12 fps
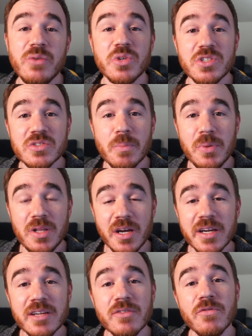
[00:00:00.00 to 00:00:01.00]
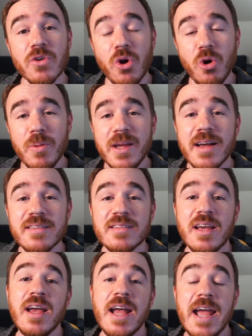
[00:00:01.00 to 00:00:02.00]
which is a plugin for OBS
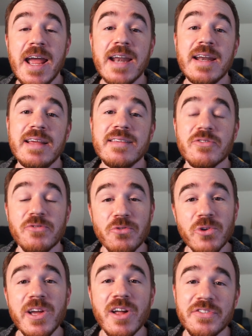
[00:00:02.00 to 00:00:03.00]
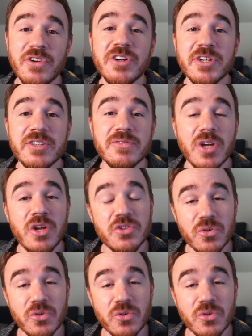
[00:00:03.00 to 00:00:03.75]
and is a free alternative to